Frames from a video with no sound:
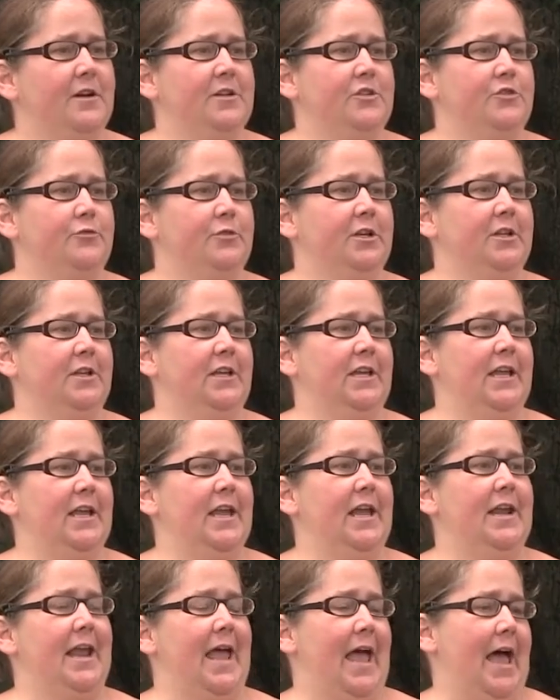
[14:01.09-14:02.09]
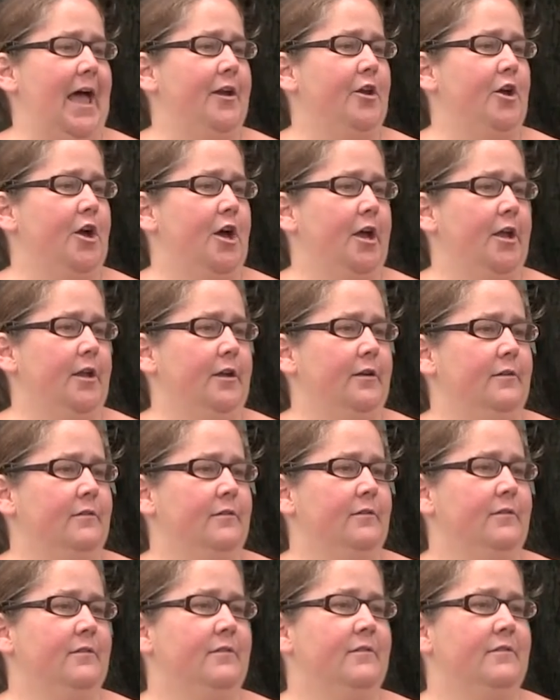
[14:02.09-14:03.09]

it's really an add-on